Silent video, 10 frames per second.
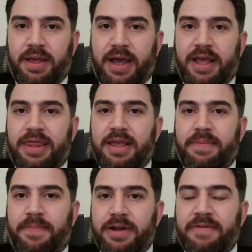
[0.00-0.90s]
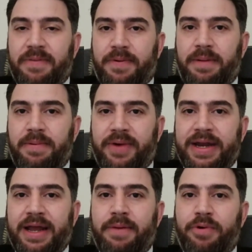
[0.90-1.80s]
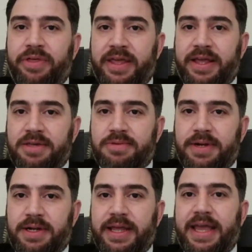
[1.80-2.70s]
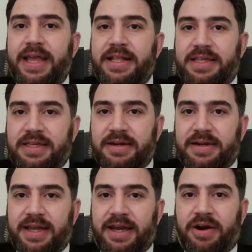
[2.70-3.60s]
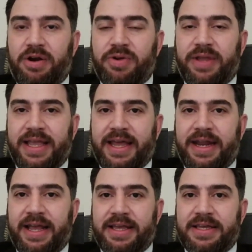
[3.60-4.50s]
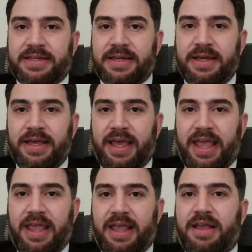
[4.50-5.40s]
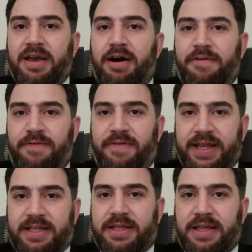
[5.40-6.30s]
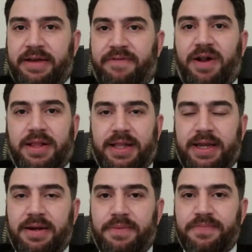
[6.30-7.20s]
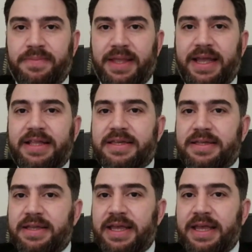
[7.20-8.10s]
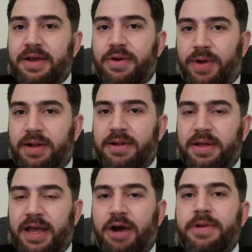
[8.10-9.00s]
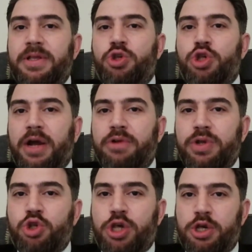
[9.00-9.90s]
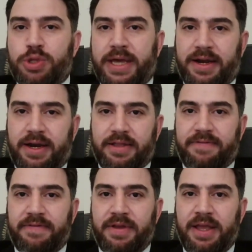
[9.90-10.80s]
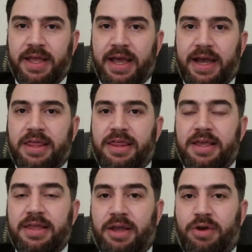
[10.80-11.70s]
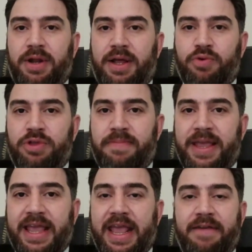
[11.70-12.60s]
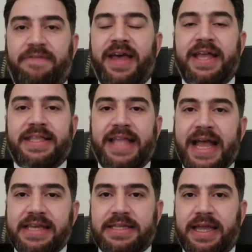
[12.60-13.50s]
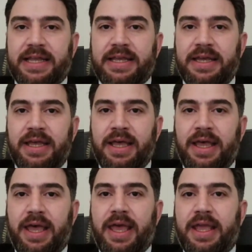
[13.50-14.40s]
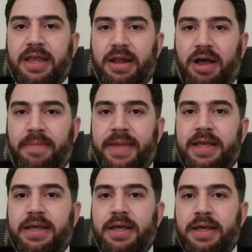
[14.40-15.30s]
I think part of the problem right now, both Israel and Syria are looking at it as a conflict fault line. It's, well, how do we change that narrative? I think the Golan would make a fantastic economic